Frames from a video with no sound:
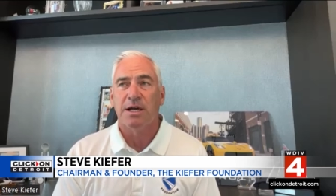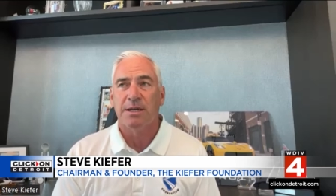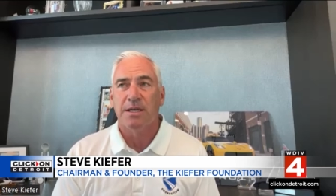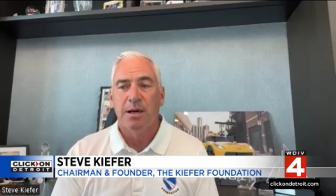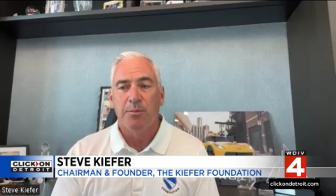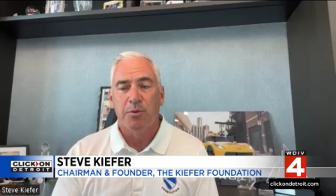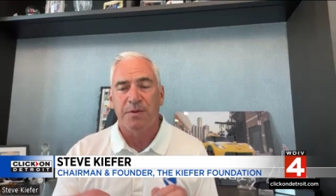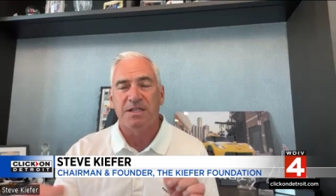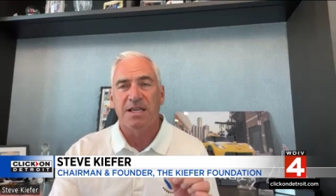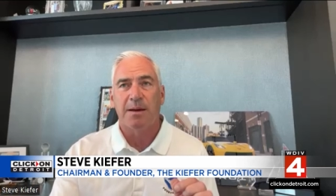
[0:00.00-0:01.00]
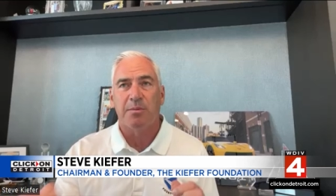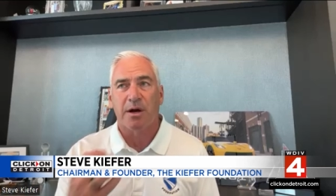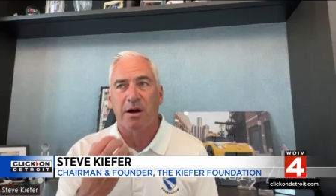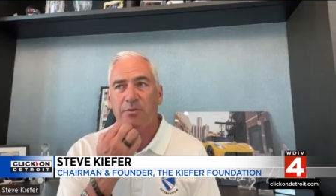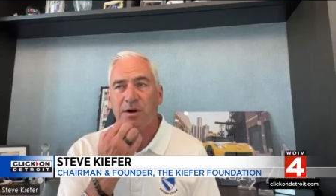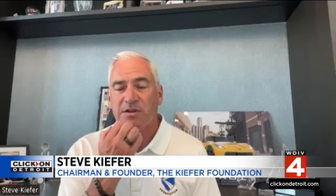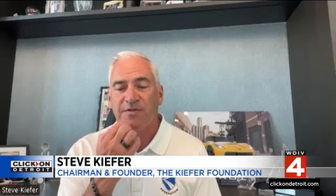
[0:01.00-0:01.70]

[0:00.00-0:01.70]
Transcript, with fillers: and put these cable guardrails,